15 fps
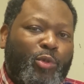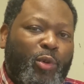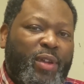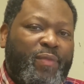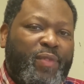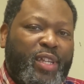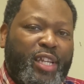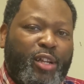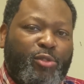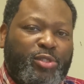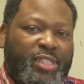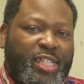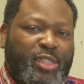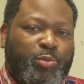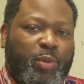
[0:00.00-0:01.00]
You
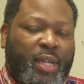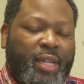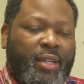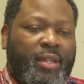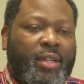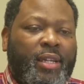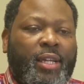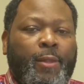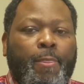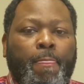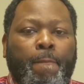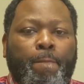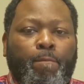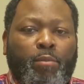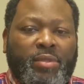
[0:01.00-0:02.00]
cannot upload
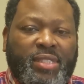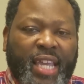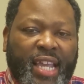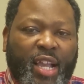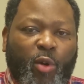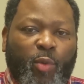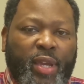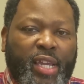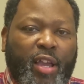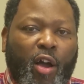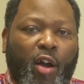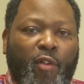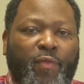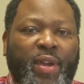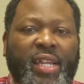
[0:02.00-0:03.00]
three videos this
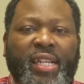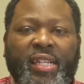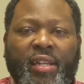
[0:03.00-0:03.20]
week,